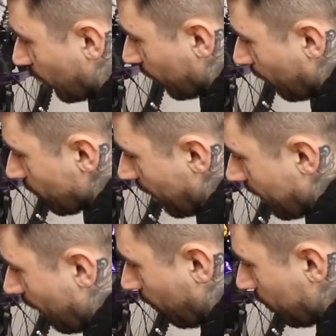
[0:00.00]
going on right
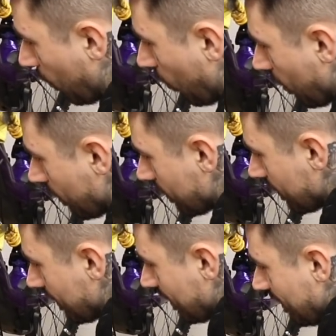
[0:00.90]
now, but
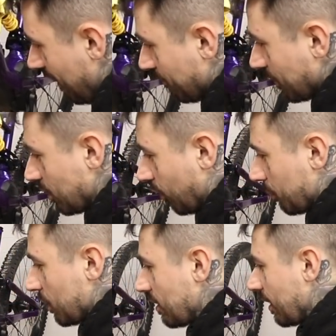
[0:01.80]
I think you're
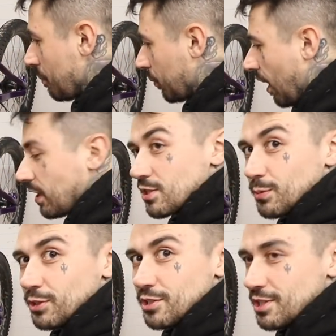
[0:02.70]
going to be
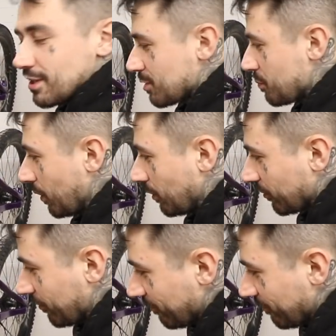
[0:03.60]
impressed when you see this build.